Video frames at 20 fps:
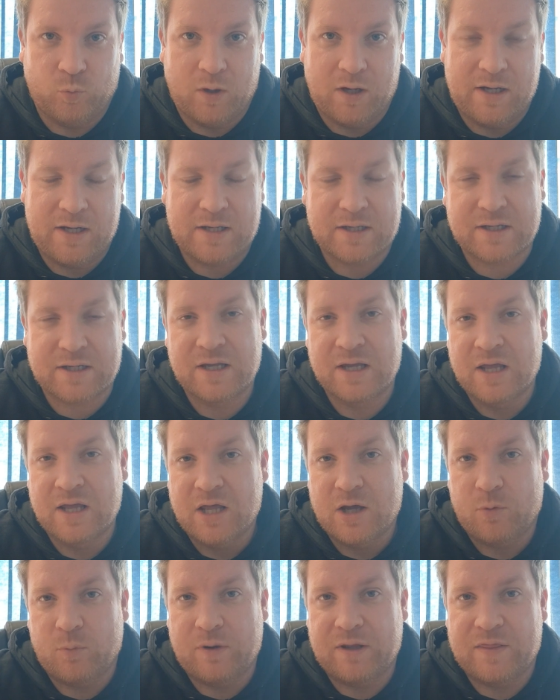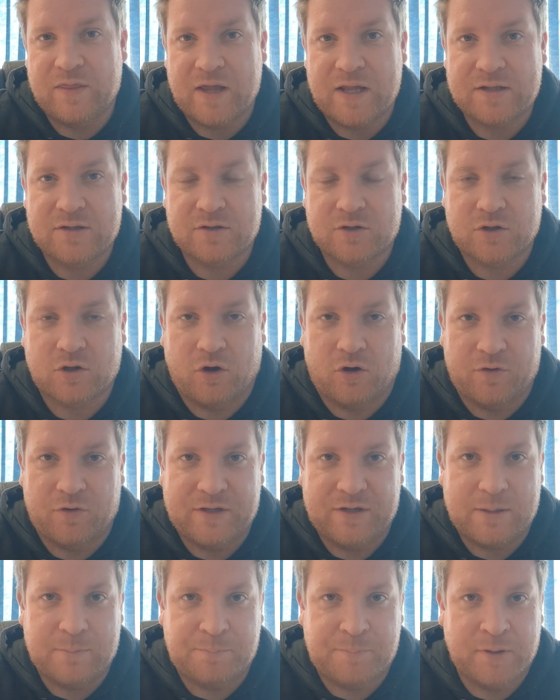work. We then got
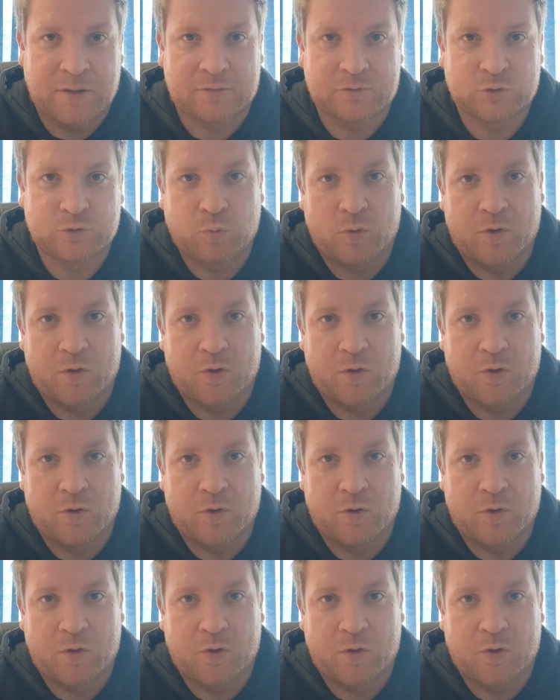the build